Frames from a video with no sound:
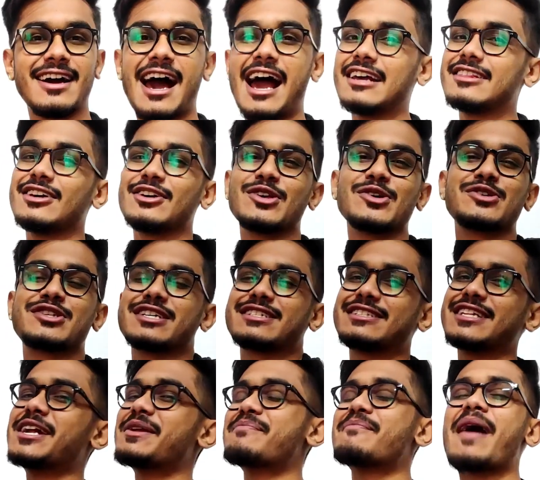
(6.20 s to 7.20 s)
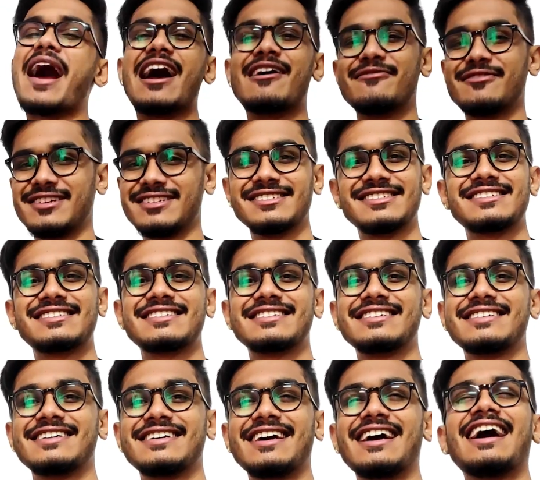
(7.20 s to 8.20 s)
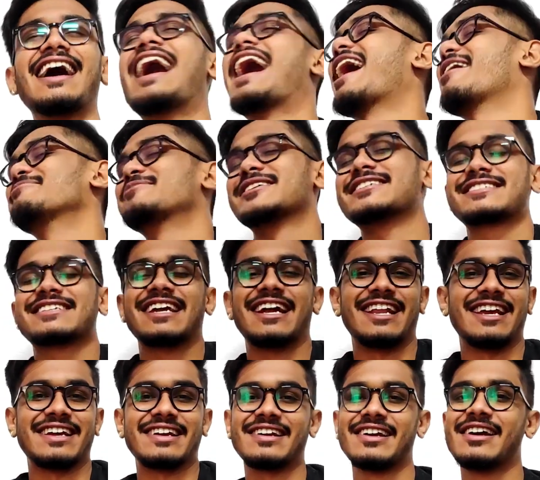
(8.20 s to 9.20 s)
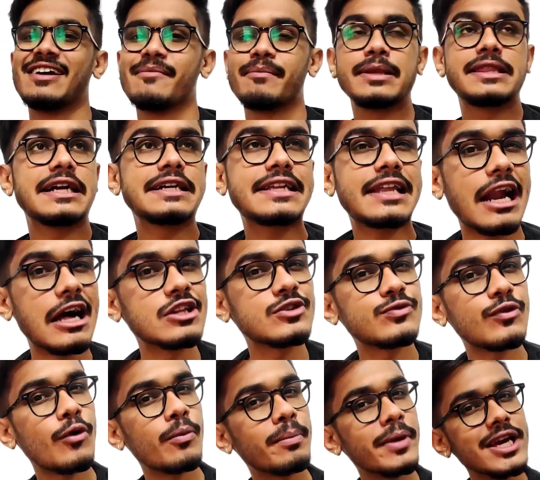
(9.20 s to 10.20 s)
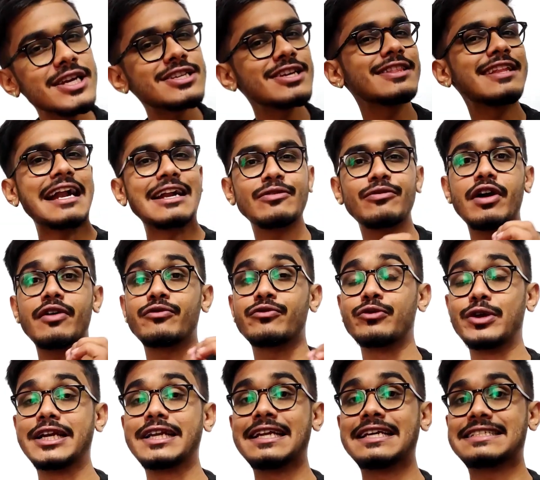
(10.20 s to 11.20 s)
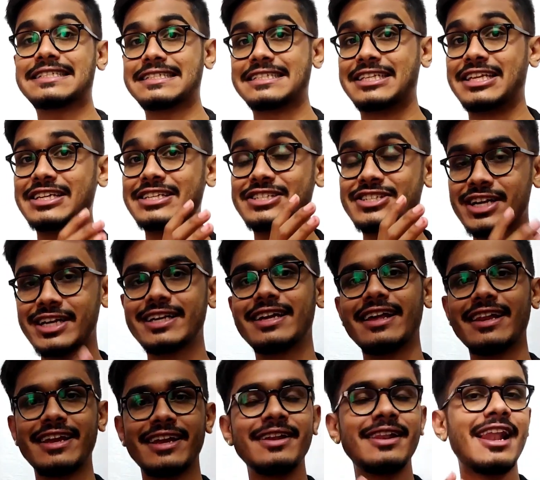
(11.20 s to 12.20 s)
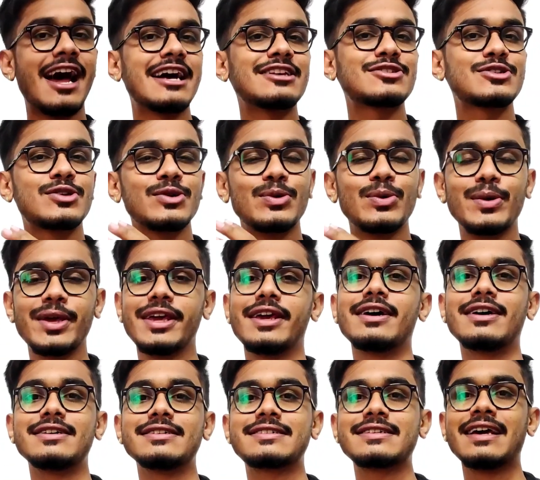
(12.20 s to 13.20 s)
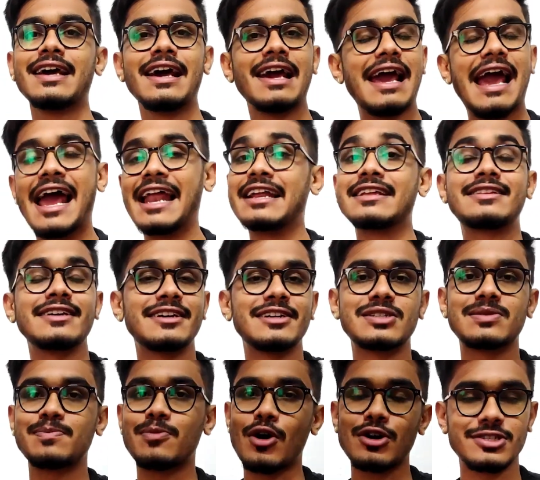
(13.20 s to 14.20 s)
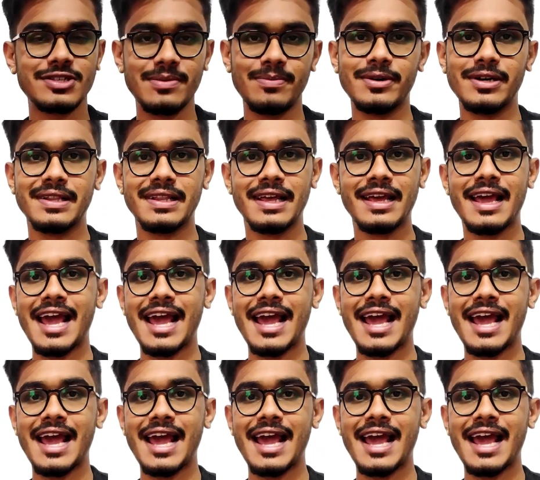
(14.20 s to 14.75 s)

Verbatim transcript: I think you just need Mavens. I'm just kidding. But the transformation that we have witnessed digitally in last two years, anything is possible.